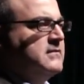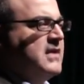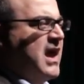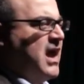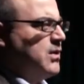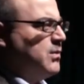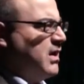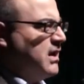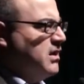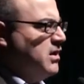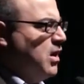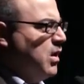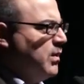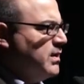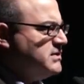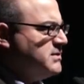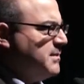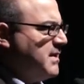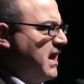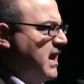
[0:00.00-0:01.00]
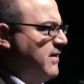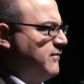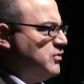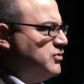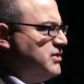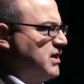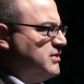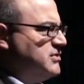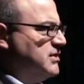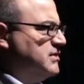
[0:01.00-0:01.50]
How do I know it's a
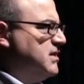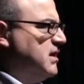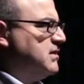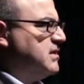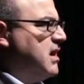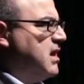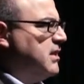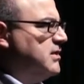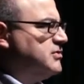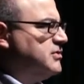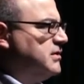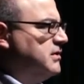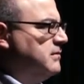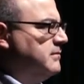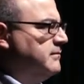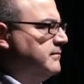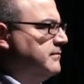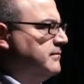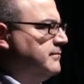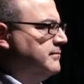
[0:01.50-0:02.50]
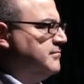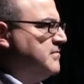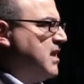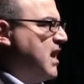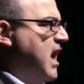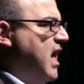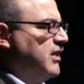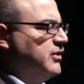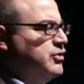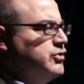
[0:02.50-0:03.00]
behavior-changing technology?
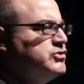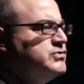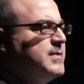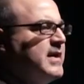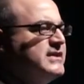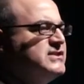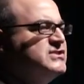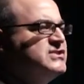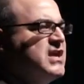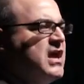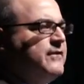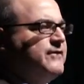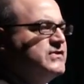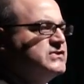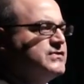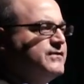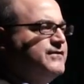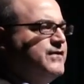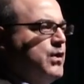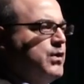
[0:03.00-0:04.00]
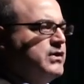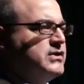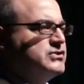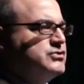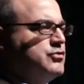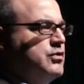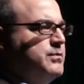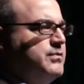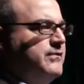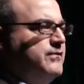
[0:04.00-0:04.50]
I'll use myself as a
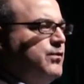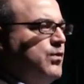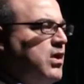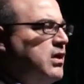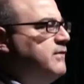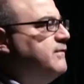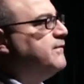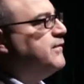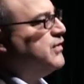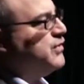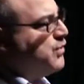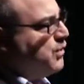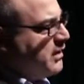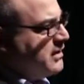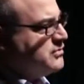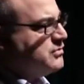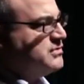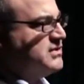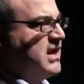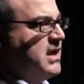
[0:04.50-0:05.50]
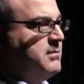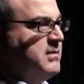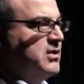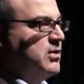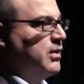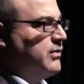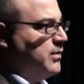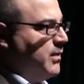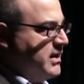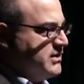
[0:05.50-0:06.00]
focus group of one for your
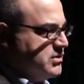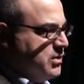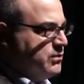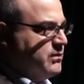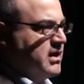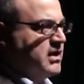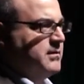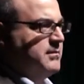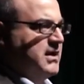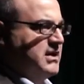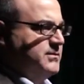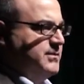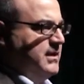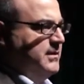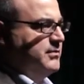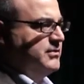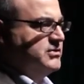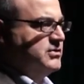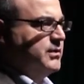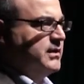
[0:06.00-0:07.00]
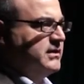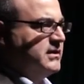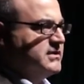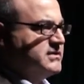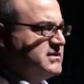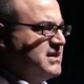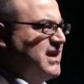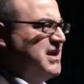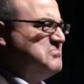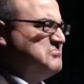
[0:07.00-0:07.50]
entertainment, although I don't recommend people doing
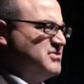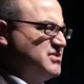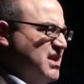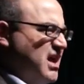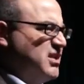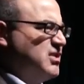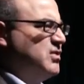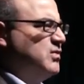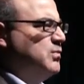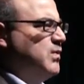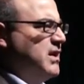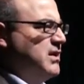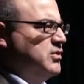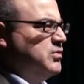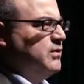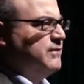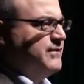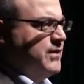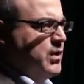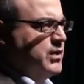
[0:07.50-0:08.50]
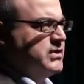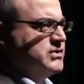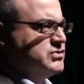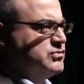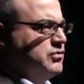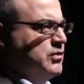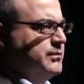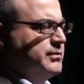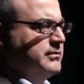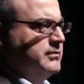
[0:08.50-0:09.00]
this. It's not a good way to do a focus
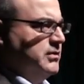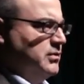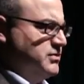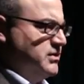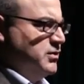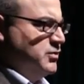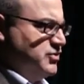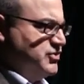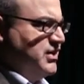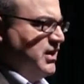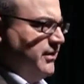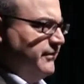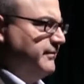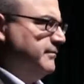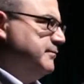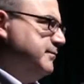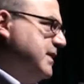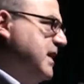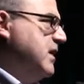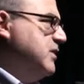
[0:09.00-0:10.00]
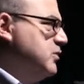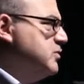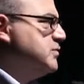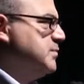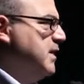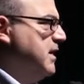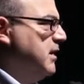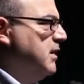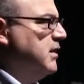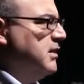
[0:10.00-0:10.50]
group. Use it yourself. But I'll use
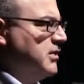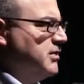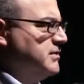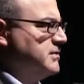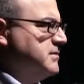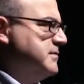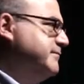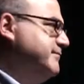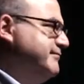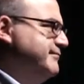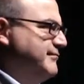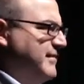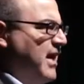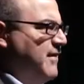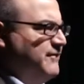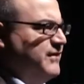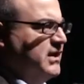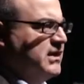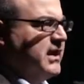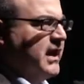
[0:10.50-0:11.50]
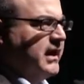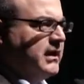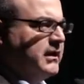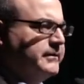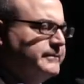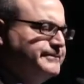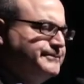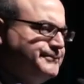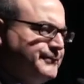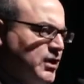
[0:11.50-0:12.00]
me because I feel like
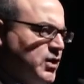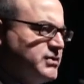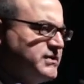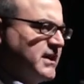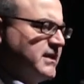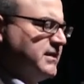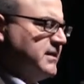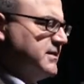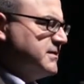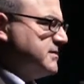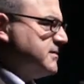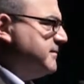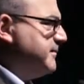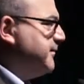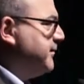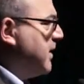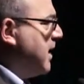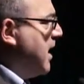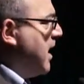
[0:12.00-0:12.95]
it. It goes like this.